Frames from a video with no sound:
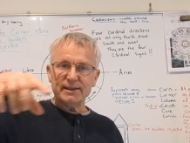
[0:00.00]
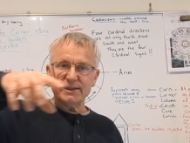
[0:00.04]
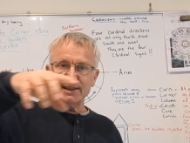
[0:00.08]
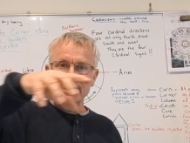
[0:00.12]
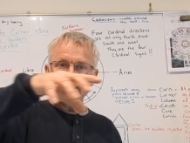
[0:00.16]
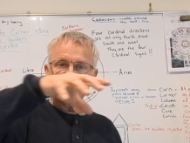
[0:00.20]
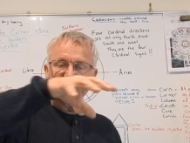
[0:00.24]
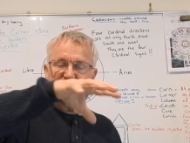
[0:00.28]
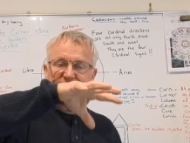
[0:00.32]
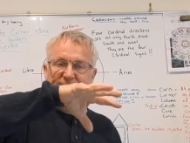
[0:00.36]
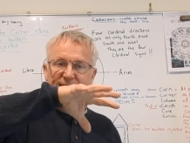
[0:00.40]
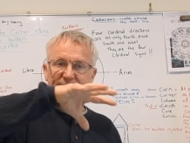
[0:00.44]

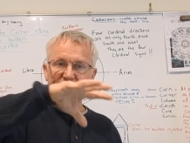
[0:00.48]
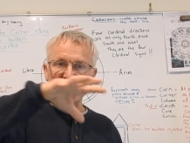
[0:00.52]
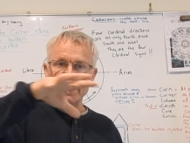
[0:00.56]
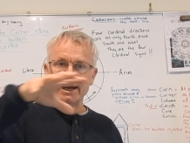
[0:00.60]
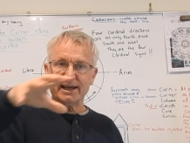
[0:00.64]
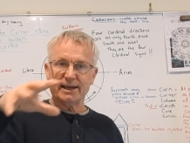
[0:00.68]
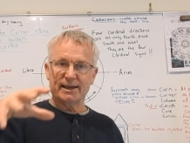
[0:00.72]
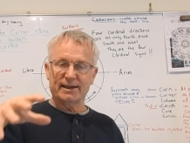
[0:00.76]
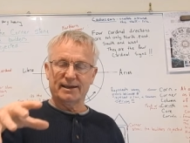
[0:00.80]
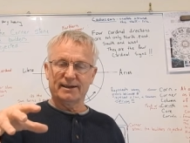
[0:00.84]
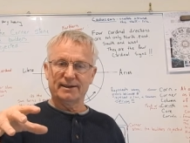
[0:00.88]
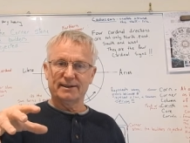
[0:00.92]
There's the
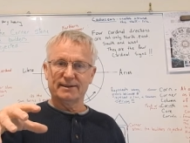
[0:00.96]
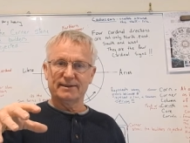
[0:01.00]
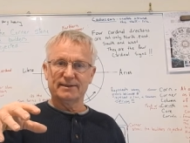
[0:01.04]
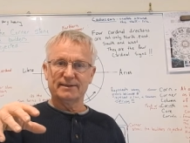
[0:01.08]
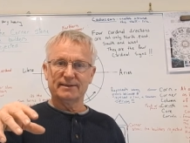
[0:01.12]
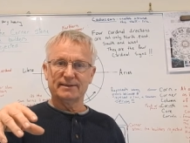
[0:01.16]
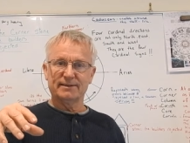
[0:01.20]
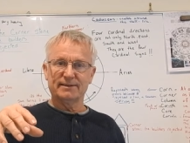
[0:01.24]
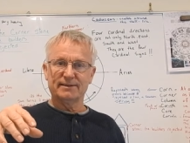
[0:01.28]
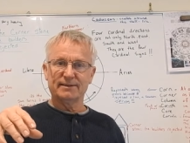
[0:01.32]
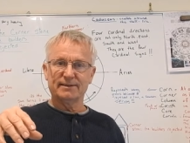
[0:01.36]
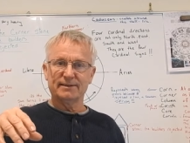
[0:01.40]
egg.
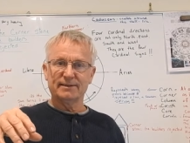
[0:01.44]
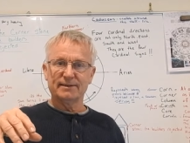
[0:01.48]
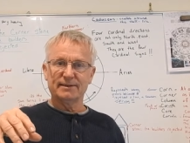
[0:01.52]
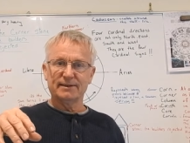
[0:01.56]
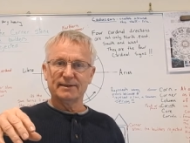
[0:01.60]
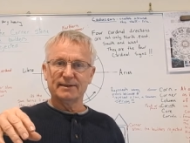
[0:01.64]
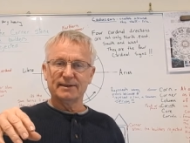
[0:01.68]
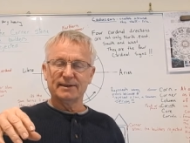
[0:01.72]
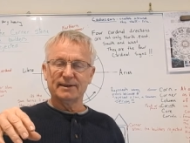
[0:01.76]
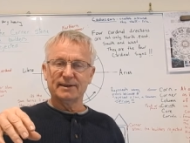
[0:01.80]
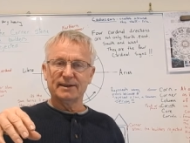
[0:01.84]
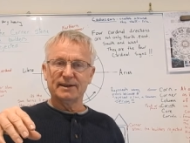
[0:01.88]

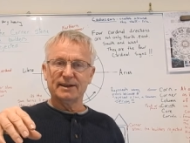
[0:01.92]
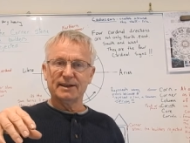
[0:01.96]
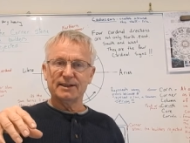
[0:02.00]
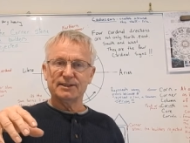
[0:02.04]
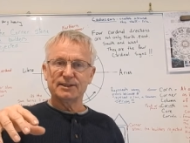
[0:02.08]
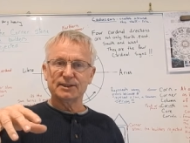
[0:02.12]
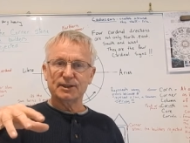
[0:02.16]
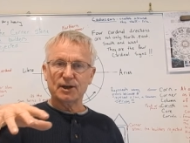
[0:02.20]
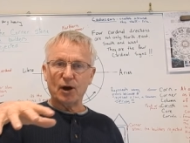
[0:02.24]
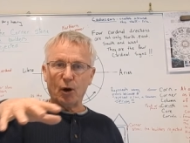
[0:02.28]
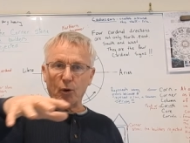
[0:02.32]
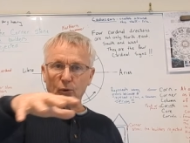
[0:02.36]

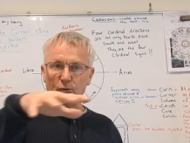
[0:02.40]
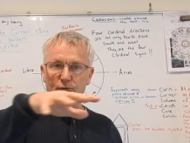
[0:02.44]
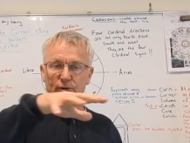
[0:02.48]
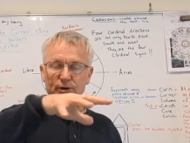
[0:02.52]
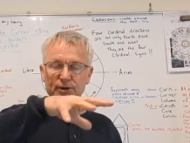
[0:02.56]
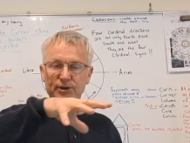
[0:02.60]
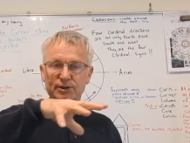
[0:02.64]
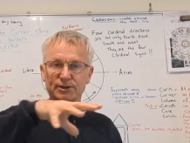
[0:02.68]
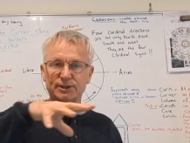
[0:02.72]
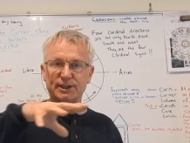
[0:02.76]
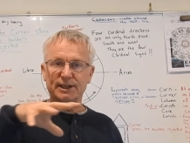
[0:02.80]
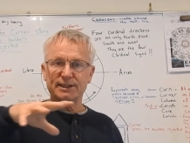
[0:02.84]
It's golden
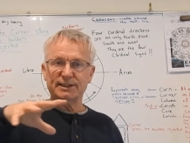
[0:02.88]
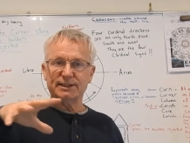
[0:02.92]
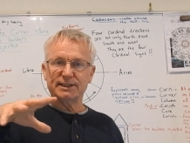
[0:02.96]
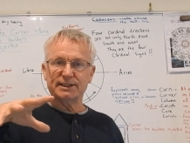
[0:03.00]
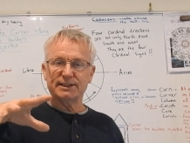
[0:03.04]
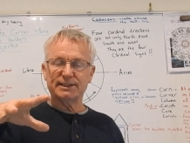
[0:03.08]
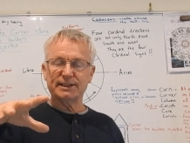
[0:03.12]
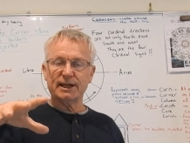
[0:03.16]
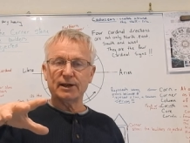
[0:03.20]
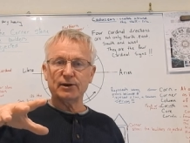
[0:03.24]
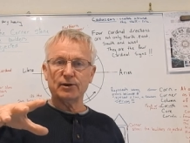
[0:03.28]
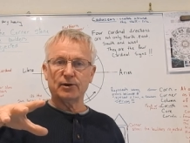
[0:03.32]
because there's the
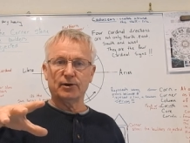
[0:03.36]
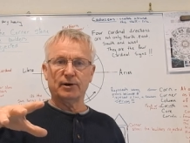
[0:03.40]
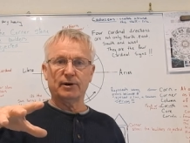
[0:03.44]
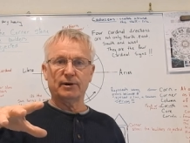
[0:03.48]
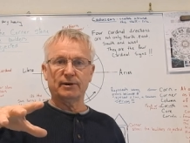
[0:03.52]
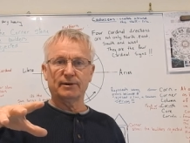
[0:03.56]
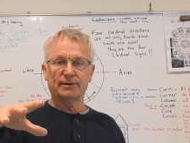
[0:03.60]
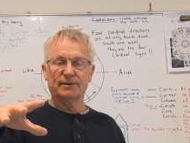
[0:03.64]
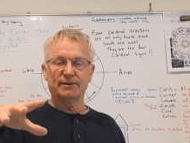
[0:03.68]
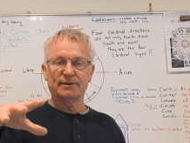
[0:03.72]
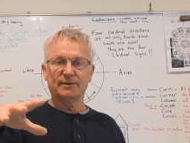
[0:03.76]
sun on it.